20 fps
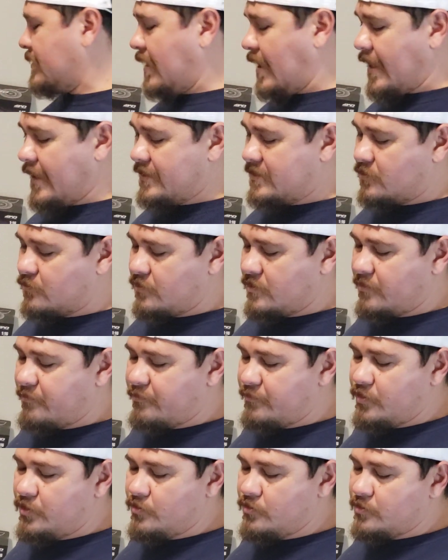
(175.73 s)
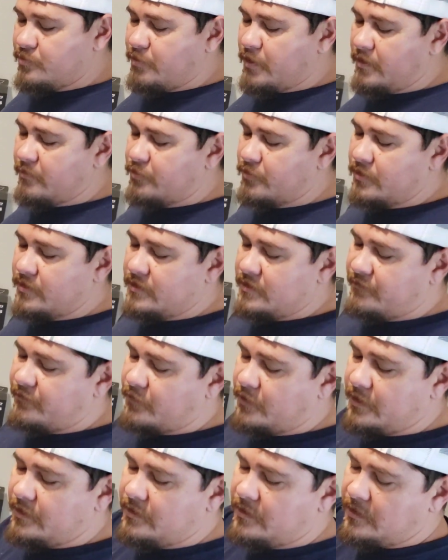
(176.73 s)
lights with a huge bumper on the
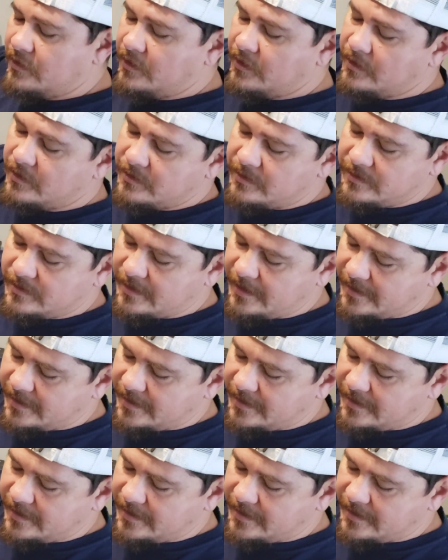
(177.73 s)
front. This